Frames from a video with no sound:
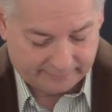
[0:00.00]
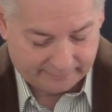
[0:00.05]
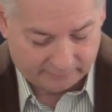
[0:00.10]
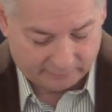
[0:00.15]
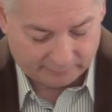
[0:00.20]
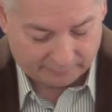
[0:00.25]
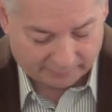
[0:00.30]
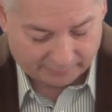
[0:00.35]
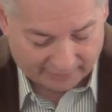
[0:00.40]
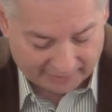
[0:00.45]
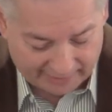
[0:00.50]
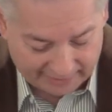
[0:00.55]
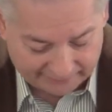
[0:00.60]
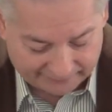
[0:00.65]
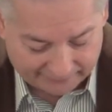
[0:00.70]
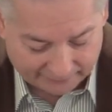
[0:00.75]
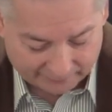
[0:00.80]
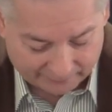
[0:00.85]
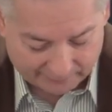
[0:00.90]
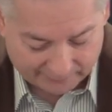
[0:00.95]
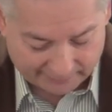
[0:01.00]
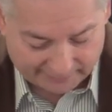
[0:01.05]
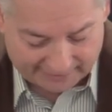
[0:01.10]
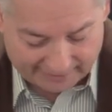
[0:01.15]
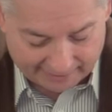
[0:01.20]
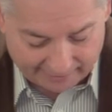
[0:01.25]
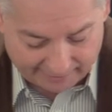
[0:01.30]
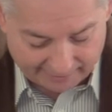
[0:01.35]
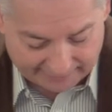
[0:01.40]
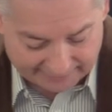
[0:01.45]
We're prideful, we're
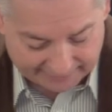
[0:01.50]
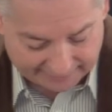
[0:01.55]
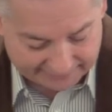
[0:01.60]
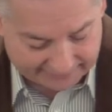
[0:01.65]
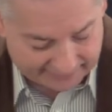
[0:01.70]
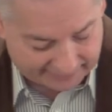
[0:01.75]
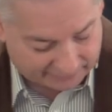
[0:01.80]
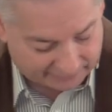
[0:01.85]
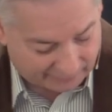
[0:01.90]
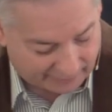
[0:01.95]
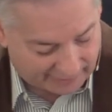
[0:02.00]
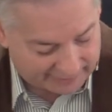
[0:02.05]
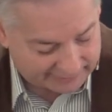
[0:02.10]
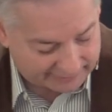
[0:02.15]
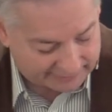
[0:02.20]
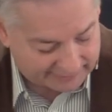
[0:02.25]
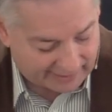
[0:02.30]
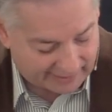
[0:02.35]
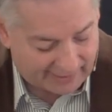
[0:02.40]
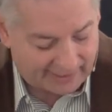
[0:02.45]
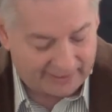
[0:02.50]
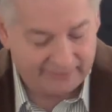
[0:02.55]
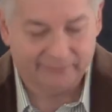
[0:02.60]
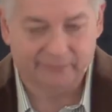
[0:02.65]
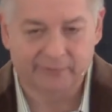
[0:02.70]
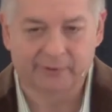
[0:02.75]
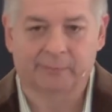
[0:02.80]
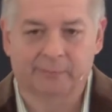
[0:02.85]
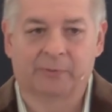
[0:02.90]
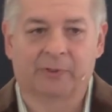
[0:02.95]
arrogant, yet Christ died
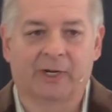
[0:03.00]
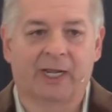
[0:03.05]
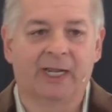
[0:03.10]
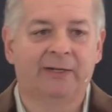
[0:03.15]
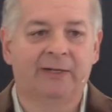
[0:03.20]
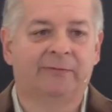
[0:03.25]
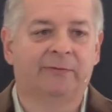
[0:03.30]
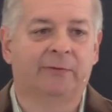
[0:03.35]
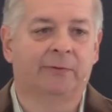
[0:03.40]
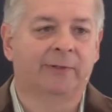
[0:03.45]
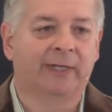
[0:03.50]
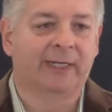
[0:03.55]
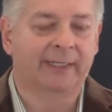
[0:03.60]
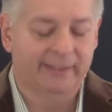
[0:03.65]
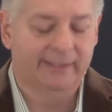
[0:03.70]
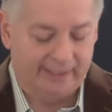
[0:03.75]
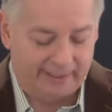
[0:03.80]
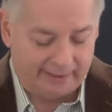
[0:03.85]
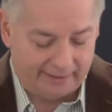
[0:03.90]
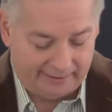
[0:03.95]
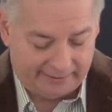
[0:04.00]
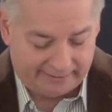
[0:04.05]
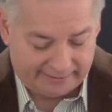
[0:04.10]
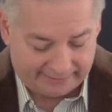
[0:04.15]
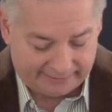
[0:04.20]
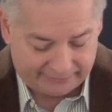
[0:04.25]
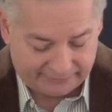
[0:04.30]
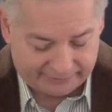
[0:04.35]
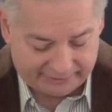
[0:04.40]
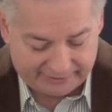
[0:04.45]
for the prideful and the
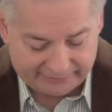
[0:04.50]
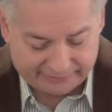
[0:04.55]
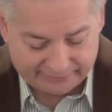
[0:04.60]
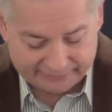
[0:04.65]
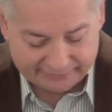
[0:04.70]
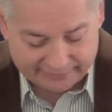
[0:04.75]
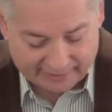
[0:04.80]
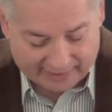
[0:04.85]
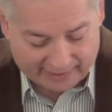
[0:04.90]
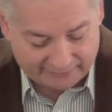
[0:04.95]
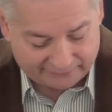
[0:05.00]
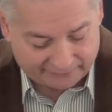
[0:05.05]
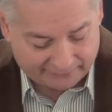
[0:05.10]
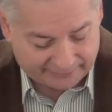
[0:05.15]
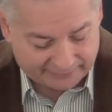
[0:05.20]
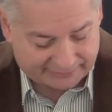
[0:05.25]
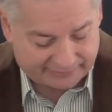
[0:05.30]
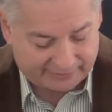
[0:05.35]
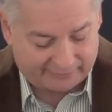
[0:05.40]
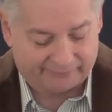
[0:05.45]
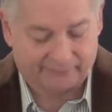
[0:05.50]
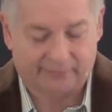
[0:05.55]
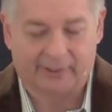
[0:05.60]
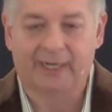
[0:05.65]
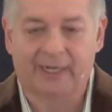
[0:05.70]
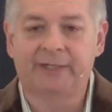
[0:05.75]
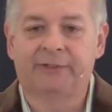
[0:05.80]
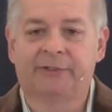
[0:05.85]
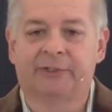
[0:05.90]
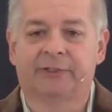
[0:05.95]
arrogant. Jesus died for the self
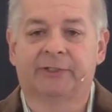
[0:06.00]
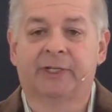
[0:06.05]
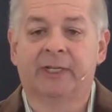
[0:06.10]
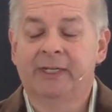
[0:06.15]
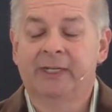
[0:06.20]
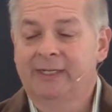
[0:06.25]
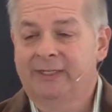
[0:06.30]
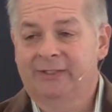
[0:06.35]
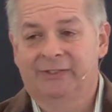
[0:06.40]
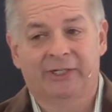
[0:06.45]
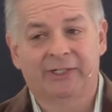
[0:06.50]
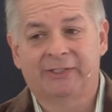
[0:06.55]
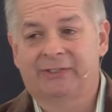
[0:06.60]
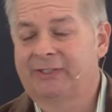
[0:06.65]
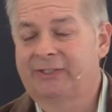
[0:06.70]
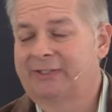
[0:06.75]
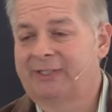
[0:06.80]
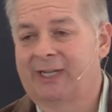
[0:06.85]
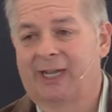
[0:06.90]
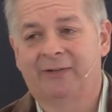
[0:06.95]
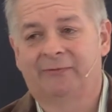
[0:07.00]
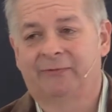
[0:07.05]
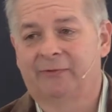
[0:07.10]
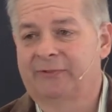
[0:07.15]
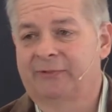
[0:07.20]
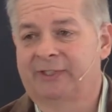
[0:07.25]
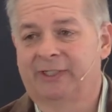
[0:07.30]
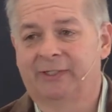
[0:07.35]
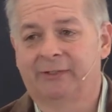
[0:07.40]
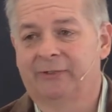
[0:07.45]
righteous. Jesus died for
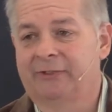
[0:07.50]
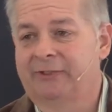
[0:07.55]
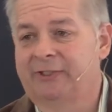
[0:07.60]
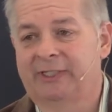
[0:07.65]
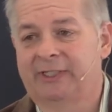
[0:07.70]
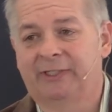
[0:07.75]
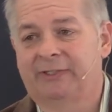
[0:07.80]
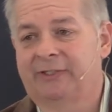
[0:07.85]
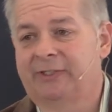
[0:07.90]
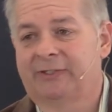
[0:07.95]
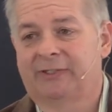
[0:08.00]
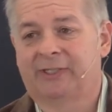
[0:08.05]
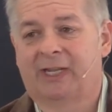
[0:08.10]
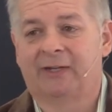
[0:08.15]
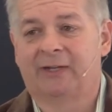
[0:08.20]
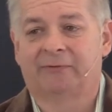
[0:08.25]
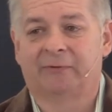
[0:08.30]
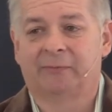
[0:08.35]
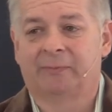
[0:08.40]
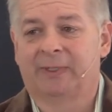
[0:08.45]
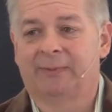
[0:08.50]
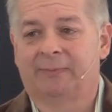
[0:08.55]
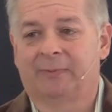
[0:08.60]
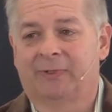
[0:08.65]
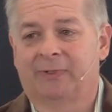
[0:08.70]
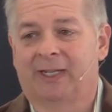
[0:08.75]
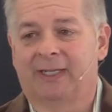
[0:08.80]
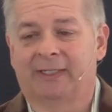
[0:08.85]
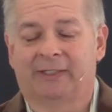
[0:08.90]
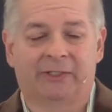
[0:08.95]
sinners. Jesus died for
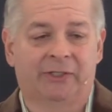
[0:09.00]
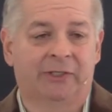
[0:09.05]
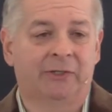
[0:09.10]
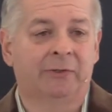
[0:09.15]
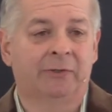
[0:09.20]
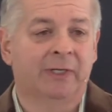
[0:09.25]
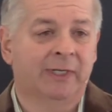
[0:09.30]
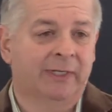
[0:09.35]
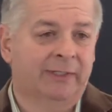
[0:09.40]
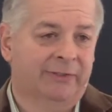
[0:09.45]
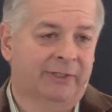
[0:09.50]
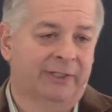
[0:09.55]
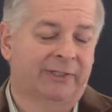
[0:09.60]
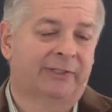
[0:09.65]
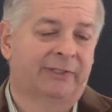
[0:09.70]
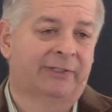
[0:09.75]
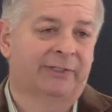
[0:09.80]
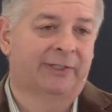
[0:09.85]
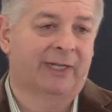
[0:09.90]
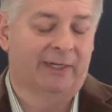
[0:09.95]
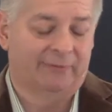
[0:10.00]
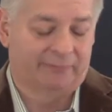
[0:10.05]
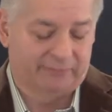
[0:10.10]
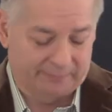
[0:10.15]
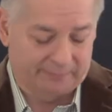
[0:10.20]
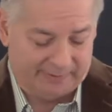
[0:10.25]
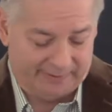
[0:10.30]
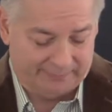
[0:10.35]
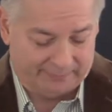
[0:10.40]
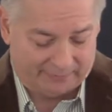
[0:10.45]
people like you. Jesus died for
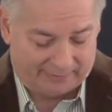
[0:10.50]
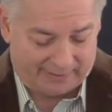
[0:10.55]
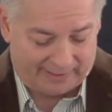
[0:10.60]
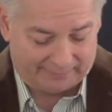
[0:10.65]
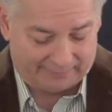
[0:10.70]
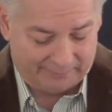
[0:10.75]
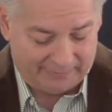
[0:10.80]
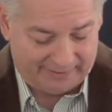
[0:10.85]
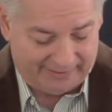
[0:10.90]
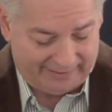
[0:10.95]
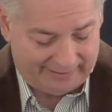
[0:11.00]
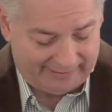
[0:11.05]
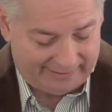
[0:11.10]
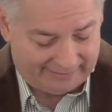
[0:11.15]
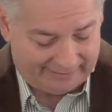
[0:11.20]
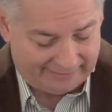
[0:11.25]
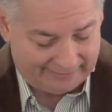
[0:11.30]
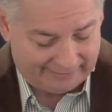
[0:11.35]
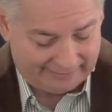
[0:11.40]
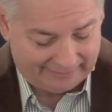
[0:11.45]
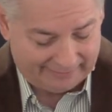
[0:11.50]
people like me.